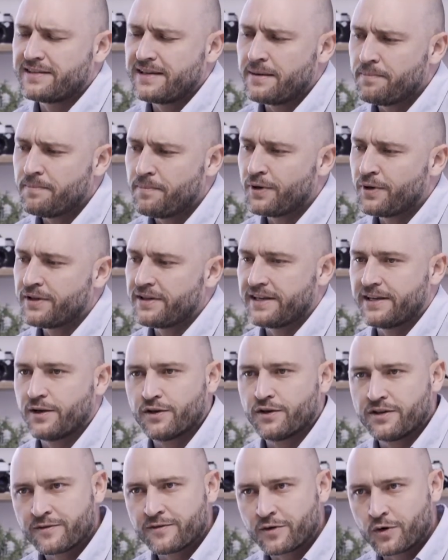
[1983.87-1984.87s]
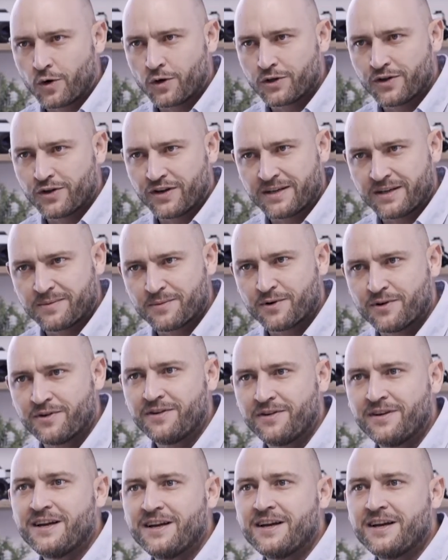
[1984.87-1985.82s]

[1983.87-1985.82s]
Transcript: some point they don't even call you anymore